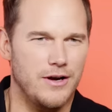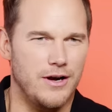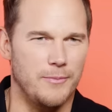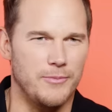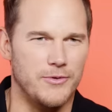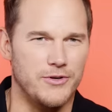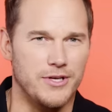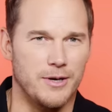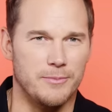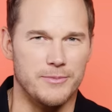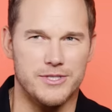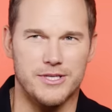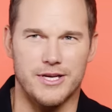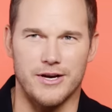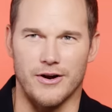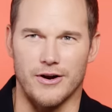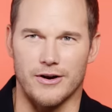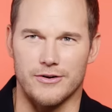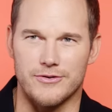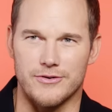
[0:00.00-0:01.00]
I'm the dumbest
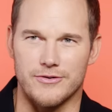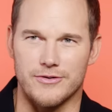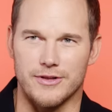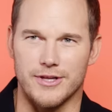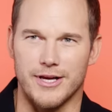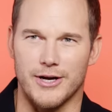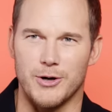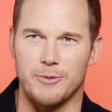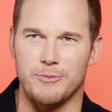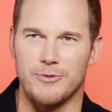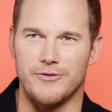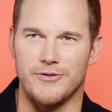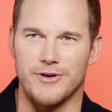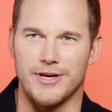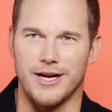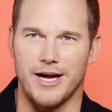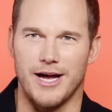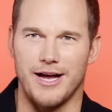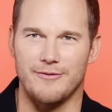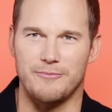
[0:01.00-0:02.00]
character in the Lego movie,
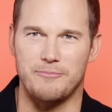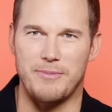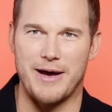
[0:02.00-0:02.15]
and I have